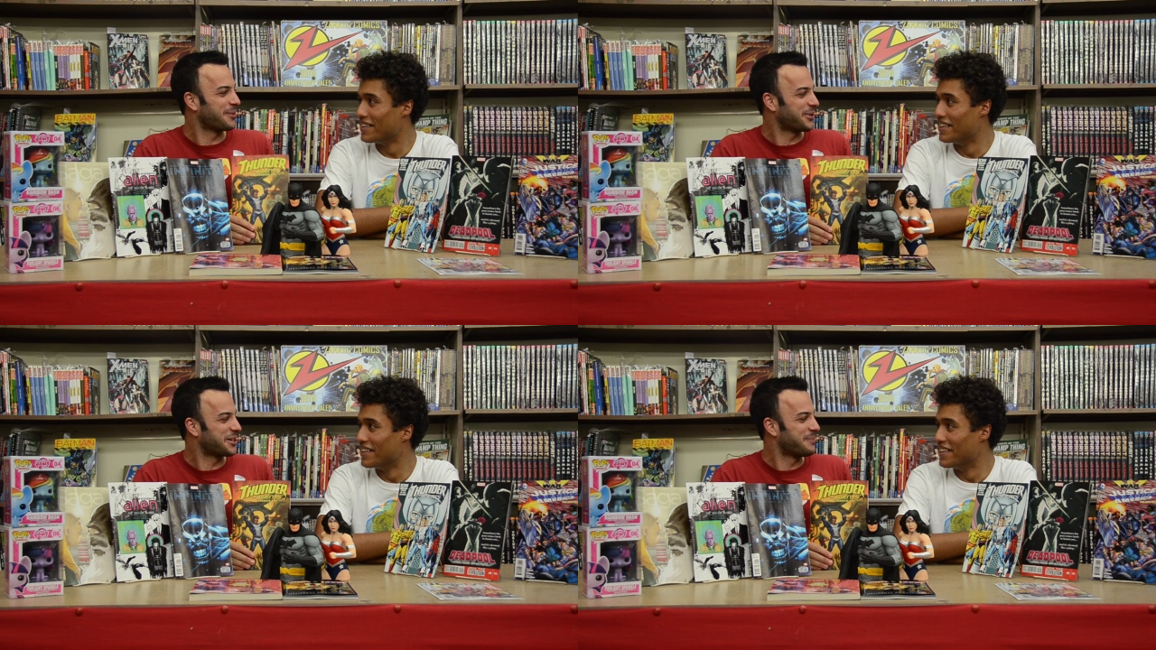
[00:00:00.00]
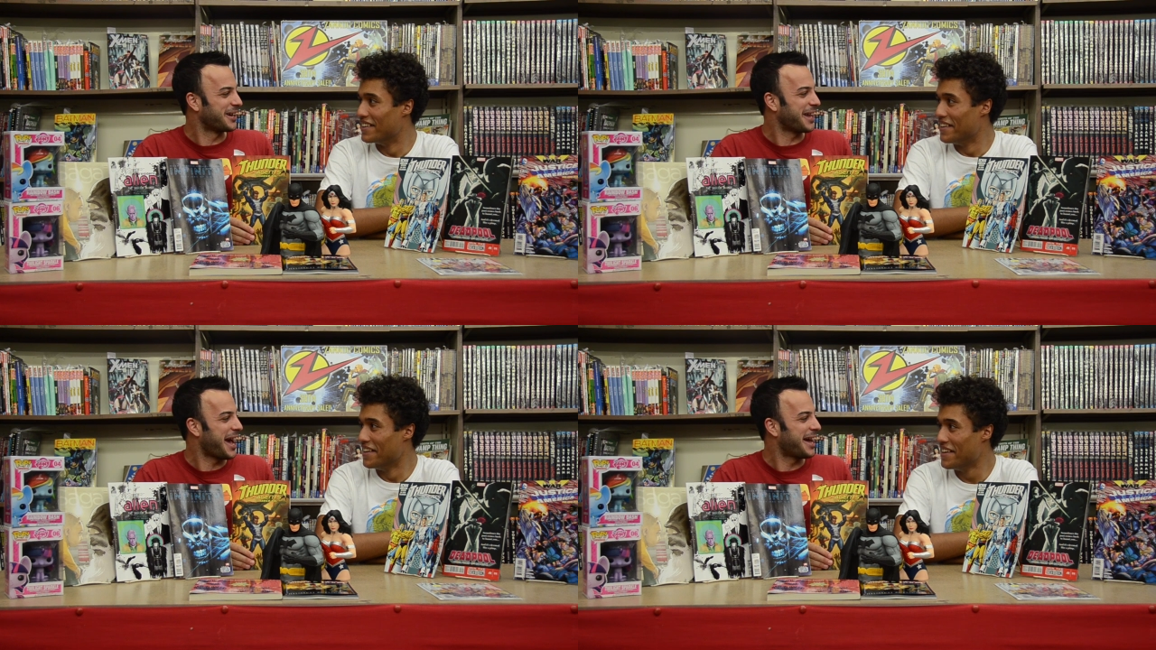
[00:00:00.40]
Speaker 1: a buddy of mine
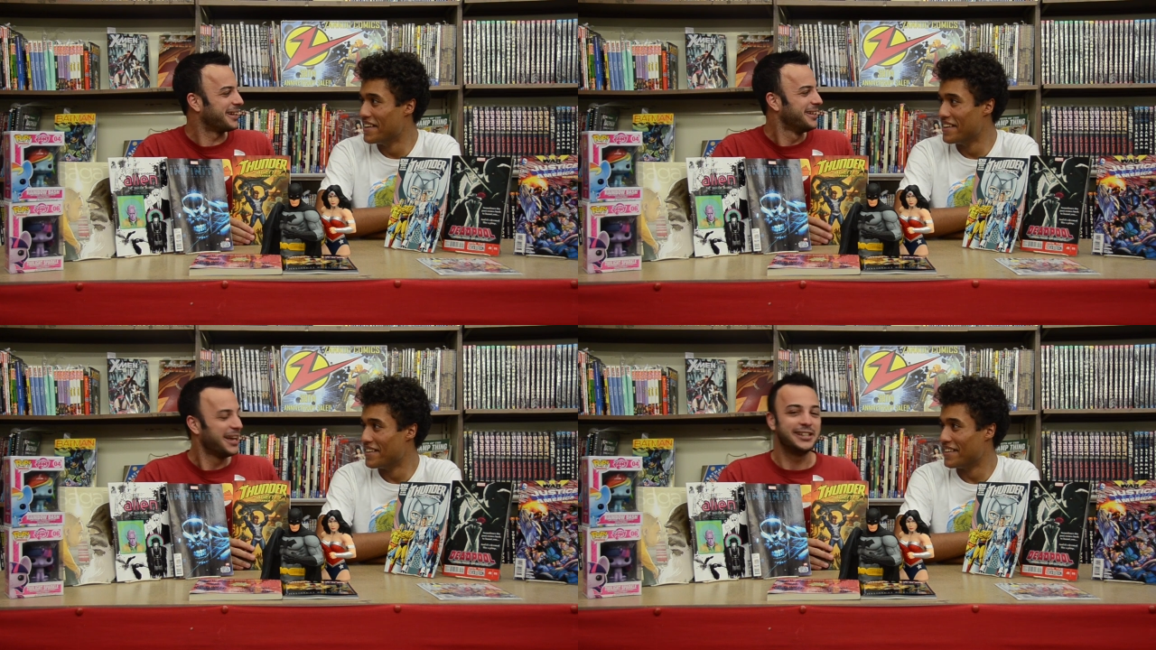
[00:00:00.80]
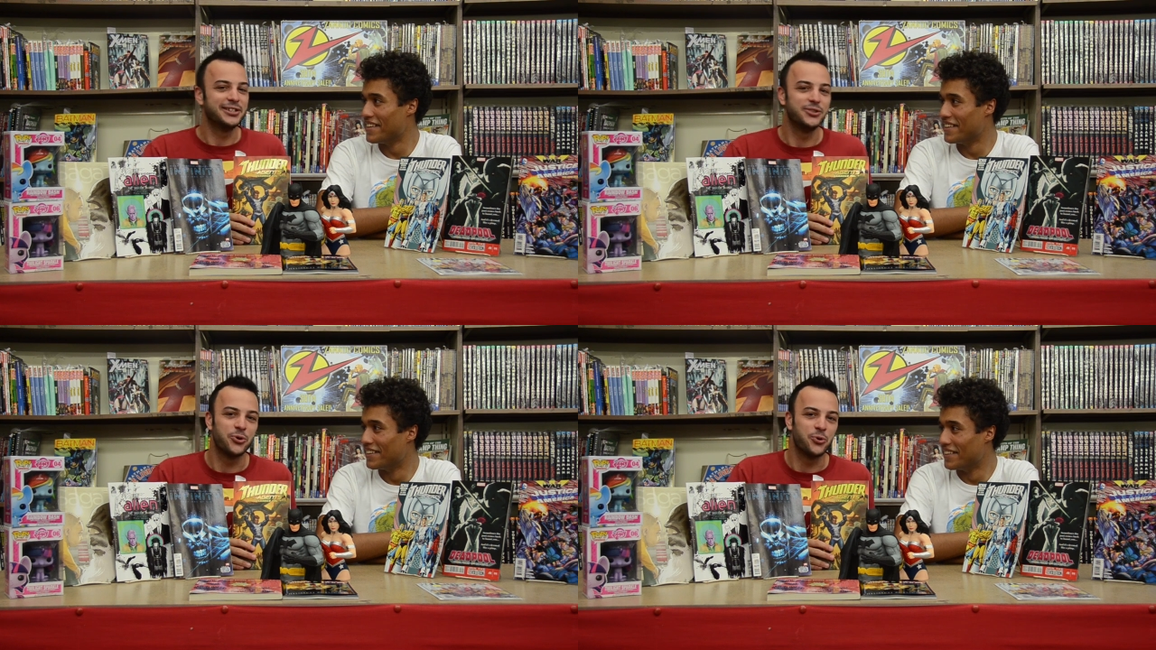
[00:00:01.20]
had, and he
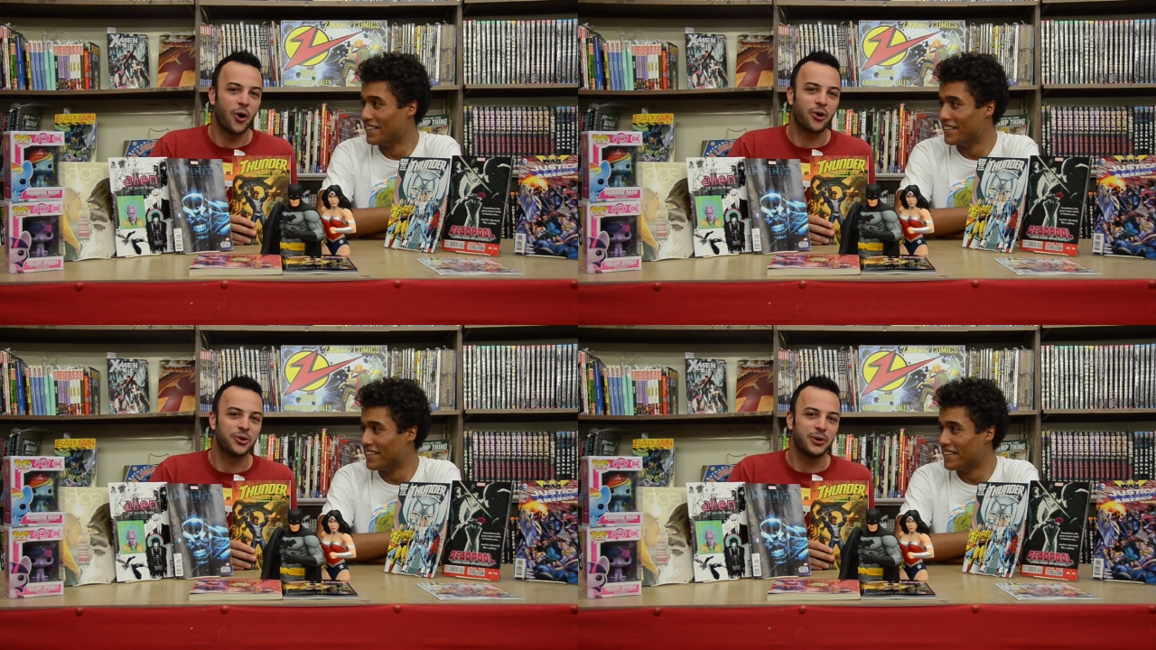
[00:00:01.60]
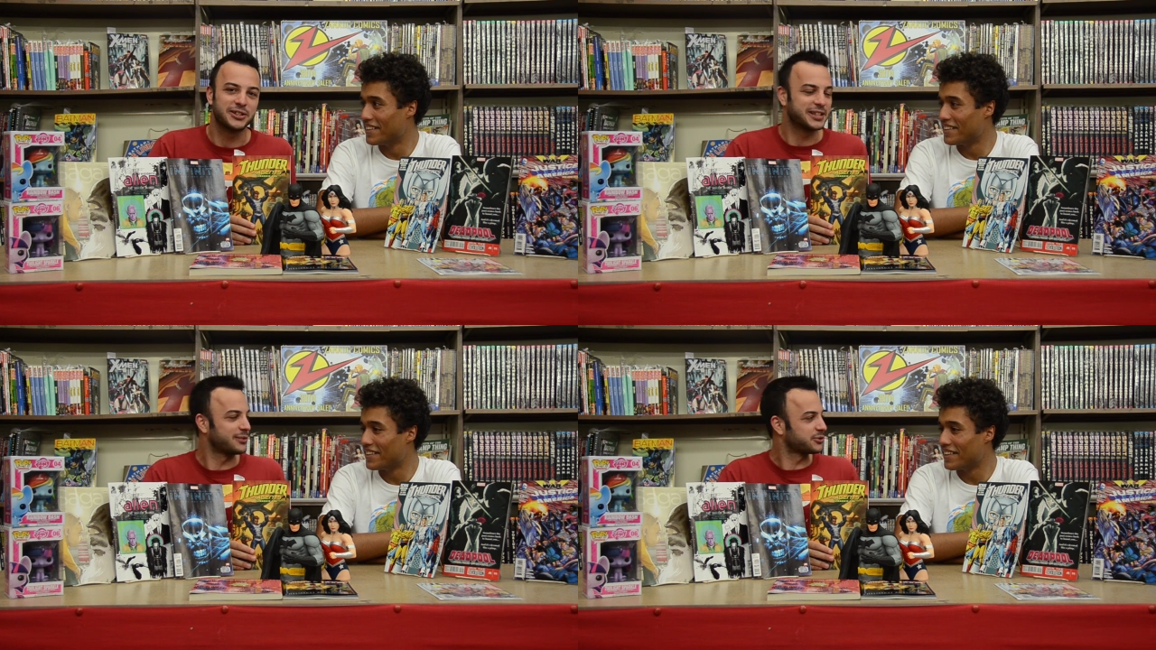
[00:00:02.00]
didn't know who the art was,
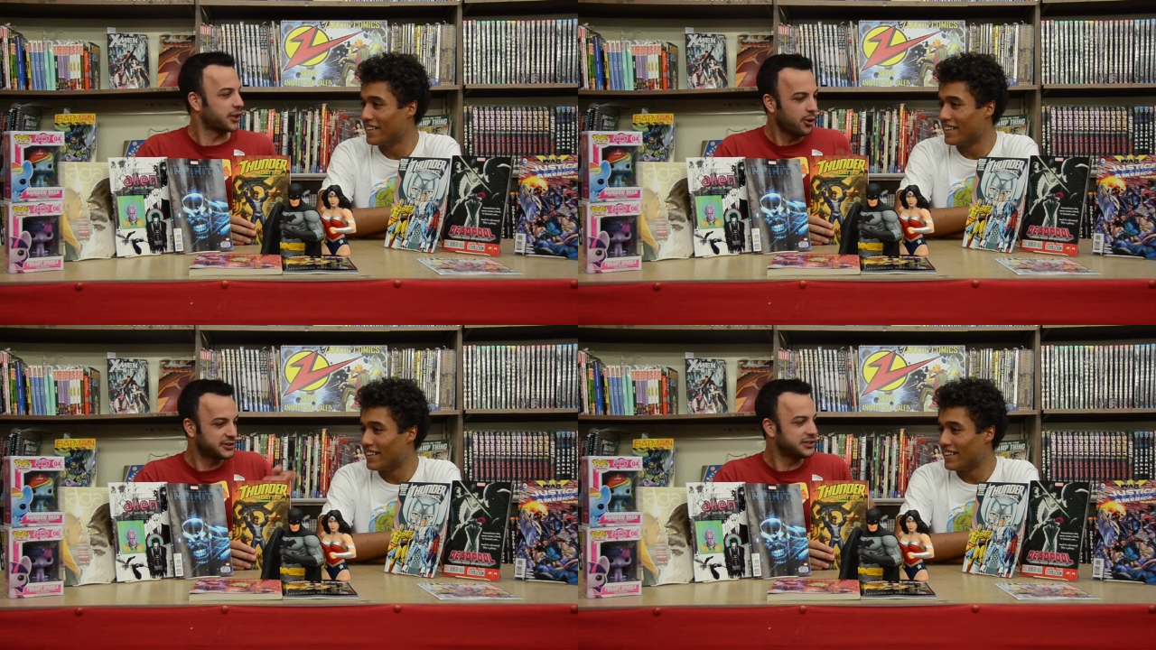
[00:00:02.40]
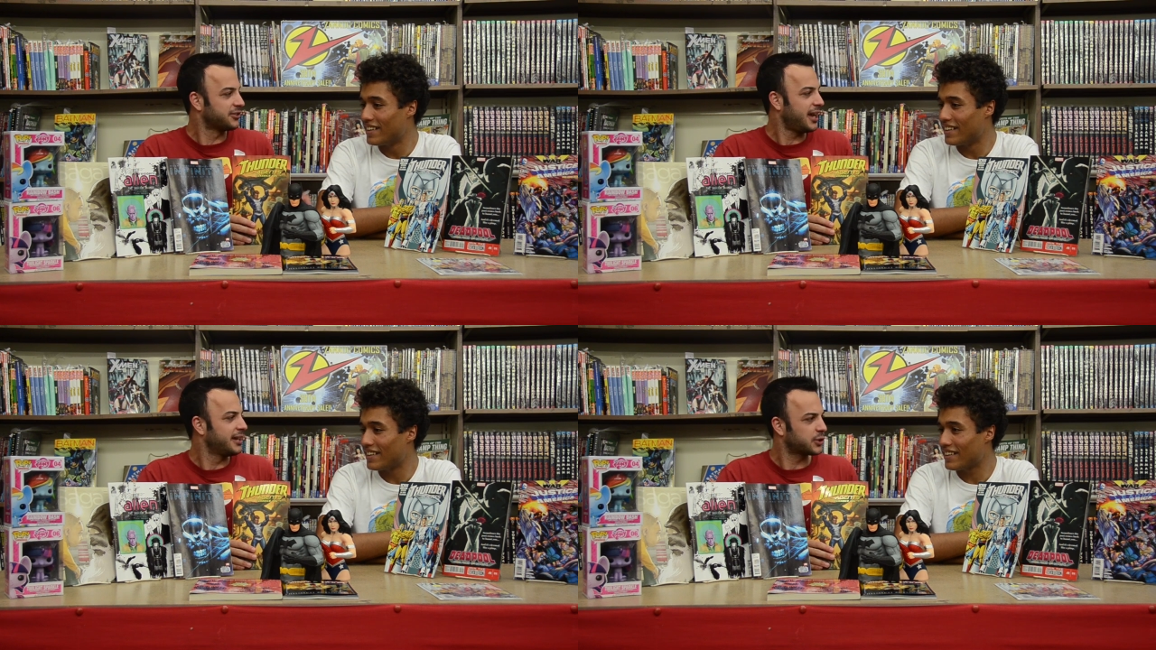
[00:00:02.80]
and I was like, oh, it's Gil
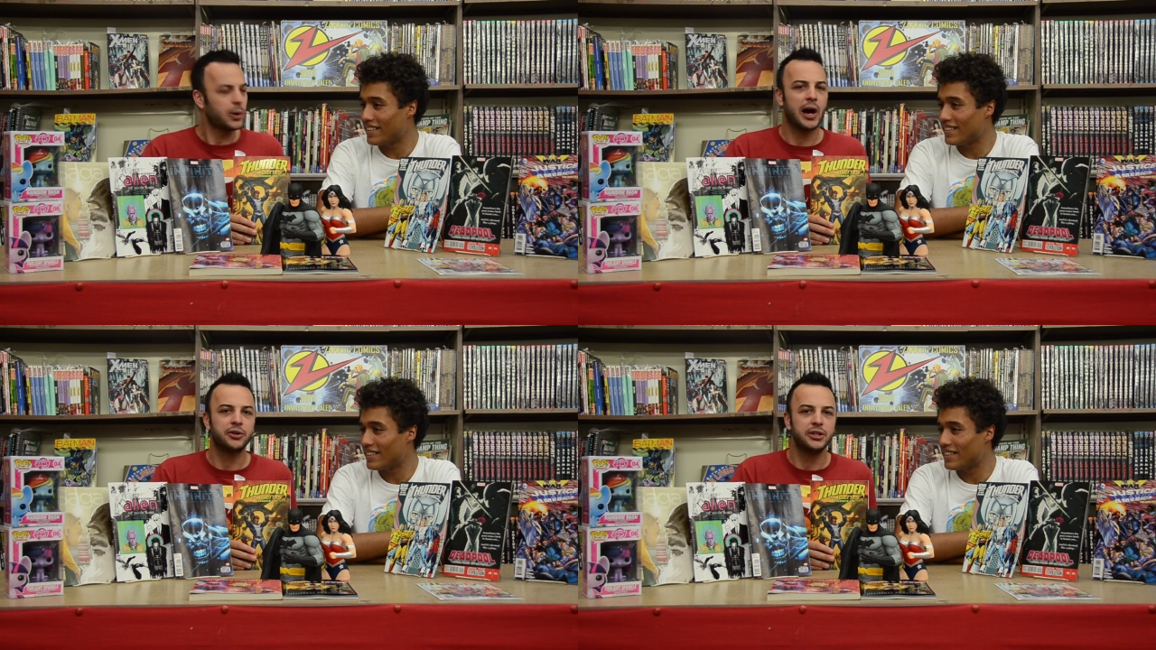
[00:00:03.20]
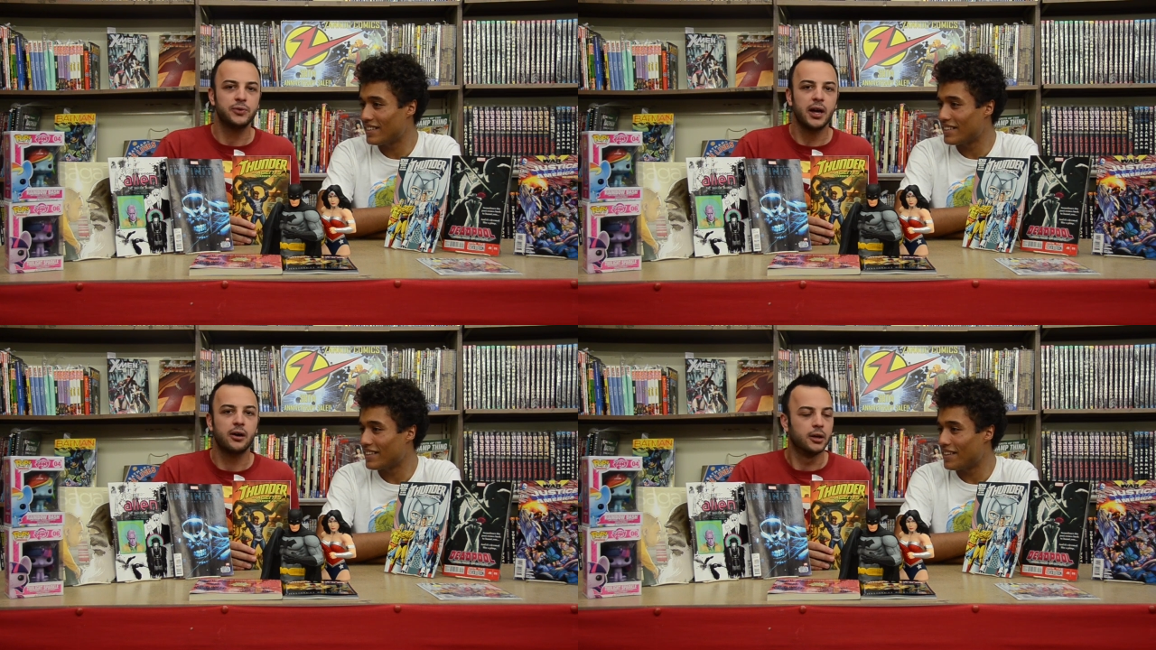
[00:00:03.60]
Kane. He's like, well, how can you
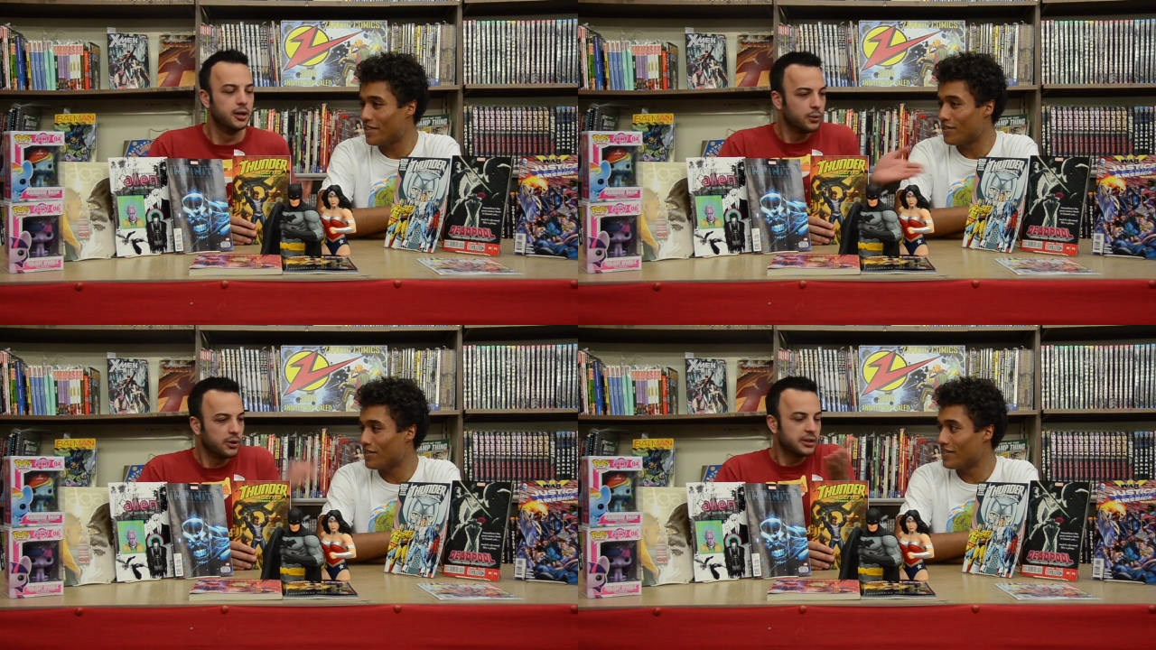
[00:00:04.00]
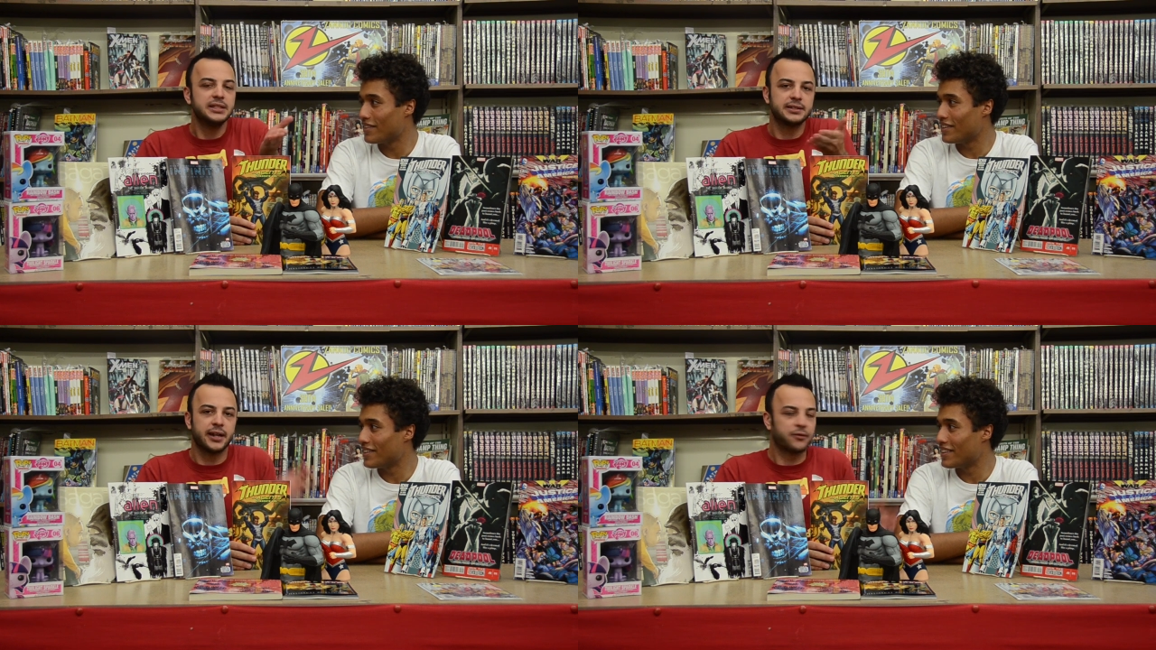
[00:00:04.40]
tell? Well, at
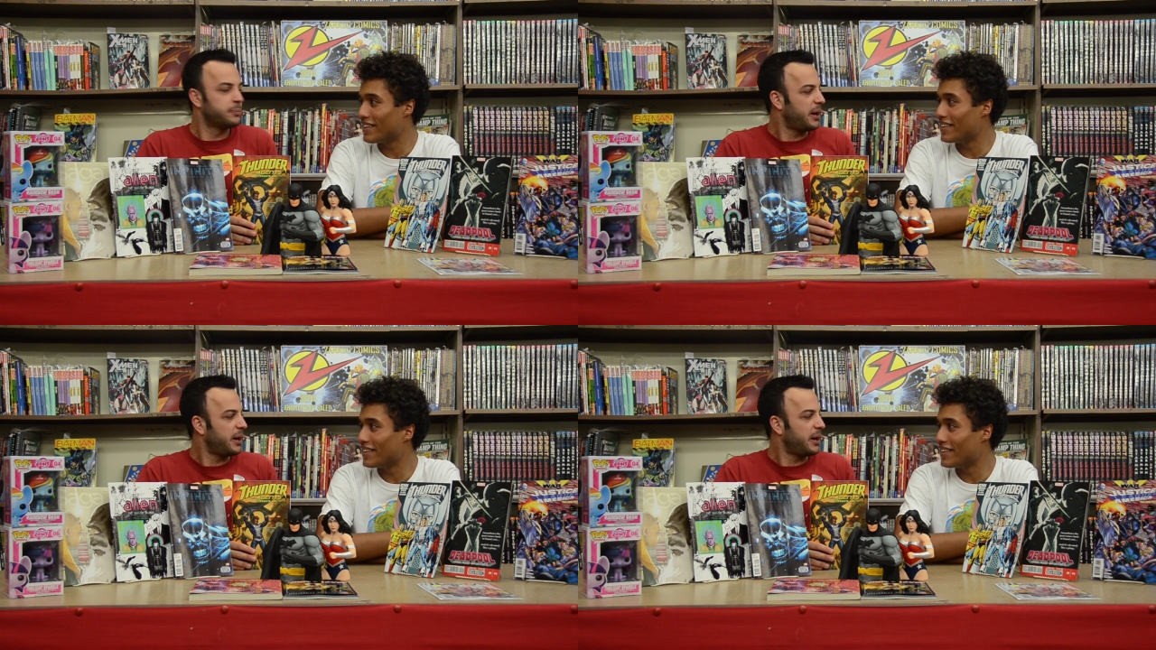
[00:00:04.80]
least on every